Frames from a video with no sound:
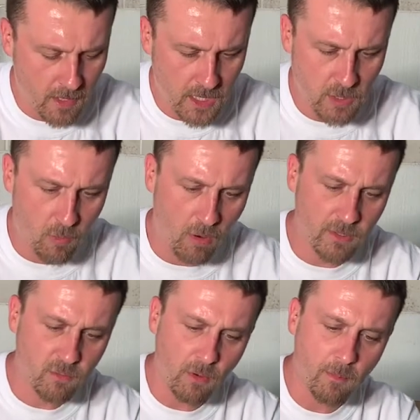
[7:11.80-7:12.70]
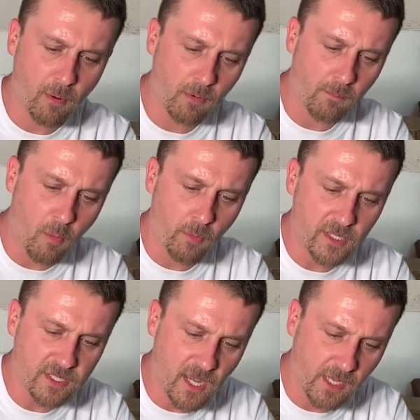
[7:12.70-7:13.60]
you always want to put them pointy
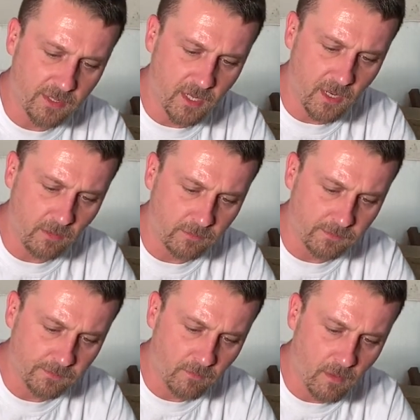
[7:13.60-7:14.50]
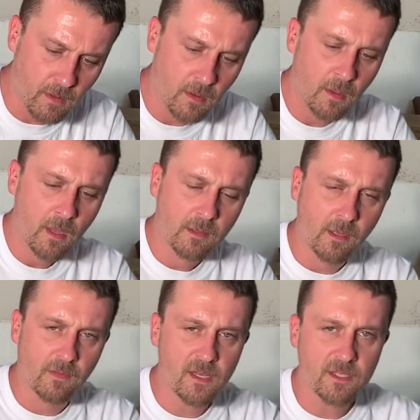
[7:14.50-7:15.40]
side down. Now
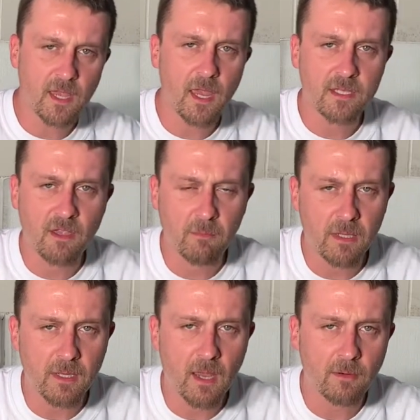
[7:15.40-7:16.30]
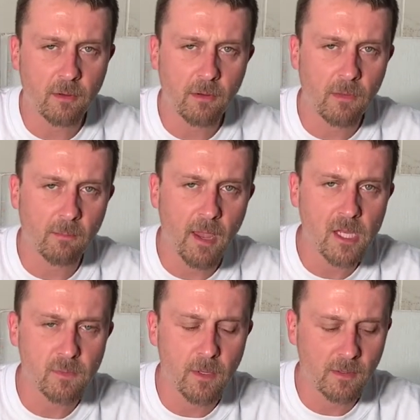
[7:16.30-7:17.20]
these eggs have been down here in the
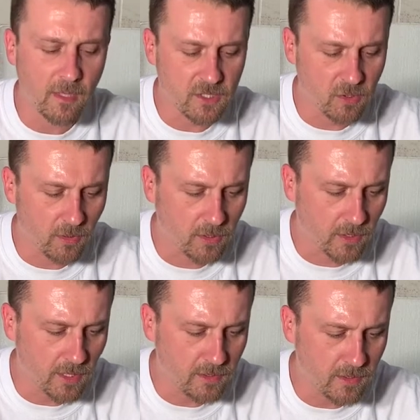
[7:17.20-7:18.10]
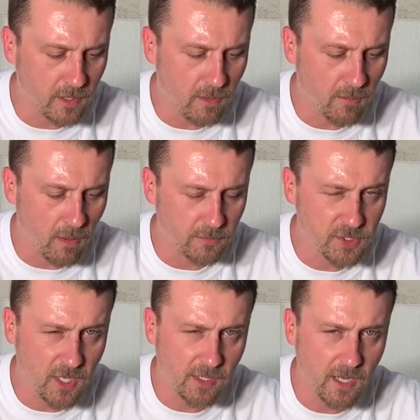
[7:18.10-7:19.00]
basement. I started collecting them on
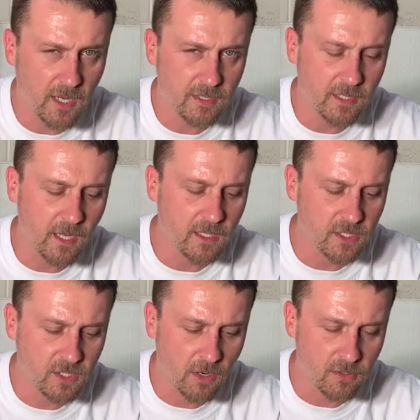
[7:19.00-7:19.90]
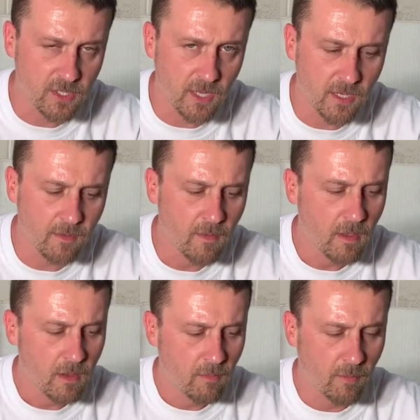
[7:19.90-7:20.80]
Sunday. Today is Thursday.
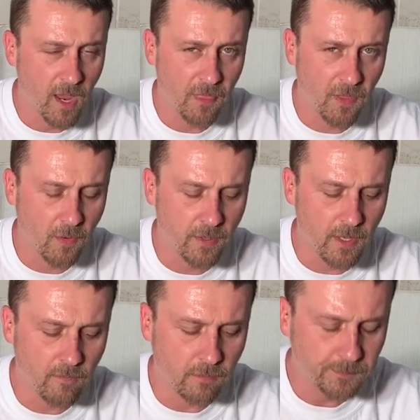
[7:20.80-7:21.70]
We got 30 of them.